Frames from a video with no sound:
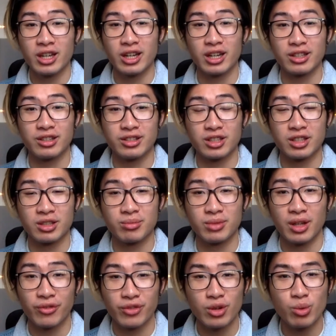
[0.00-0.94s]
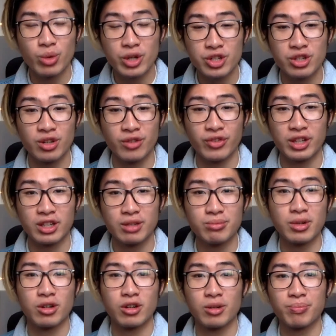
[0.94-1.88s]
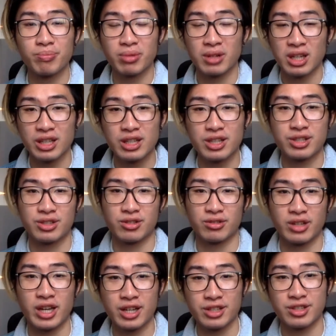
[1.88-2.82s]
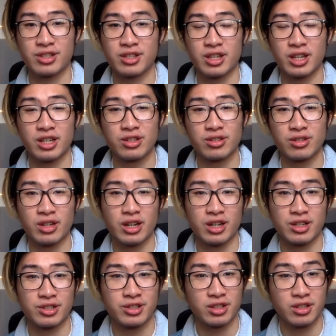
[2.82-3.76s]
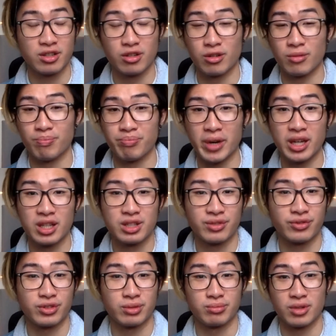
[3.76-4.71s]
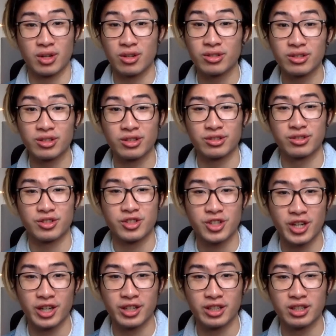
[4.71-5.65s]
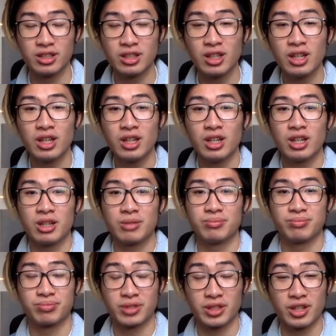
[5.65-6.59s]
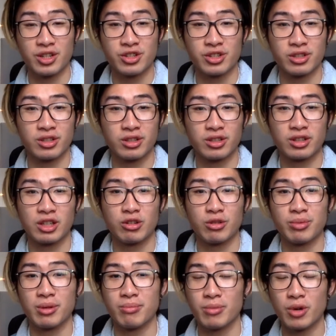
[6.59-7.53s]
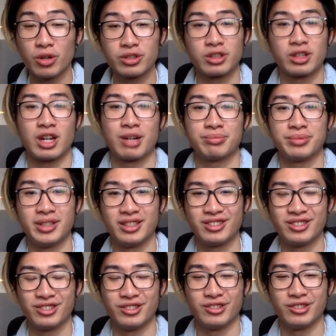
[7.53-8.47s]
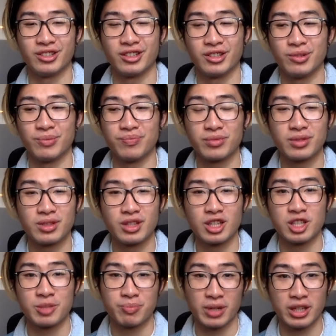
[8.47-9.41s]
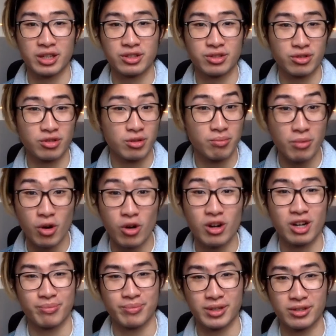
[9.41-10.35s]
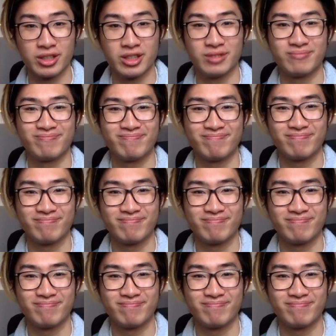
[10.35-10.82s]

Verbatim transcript: And um, if you wish to find out more, please don't hesitate to ask your mates from Hong Kong or China. I'm pretty sure they will be more than happy to um, explain to you more about it.